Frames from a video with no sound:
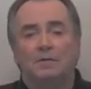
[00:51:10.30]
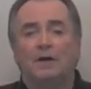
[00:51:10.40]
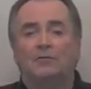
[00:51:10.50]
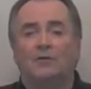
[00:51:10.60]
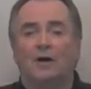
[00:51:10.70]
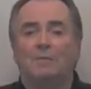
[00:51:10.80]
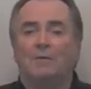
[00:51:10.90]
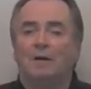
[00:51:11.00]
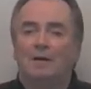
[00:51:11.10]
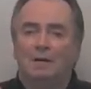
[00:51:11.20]
Till next time,
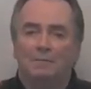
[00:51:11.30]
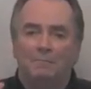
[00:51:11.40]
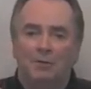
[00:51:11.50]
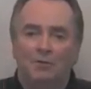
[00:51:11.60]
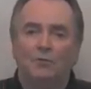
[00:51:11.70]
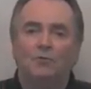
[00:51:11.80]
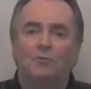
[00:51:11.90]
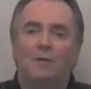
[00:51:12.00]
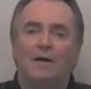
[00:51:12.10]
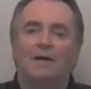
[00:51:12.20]
be
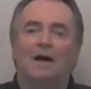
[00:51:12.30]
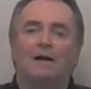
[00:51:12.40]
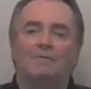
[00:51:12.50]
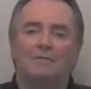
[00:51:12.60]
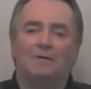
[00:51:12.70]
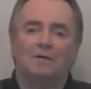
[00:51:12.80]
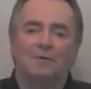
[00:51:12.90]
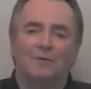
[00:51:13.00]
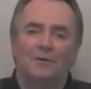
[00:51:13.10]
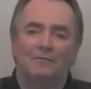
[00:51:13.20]
used by God for the
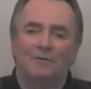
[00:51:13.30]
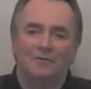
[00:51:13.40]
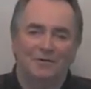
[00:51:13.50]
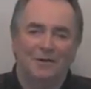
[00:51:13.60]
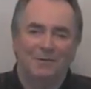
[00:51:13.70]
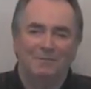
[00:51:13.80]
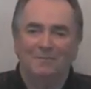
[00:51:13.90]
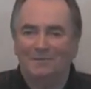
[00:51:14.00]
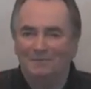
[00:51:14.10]
glory of his name.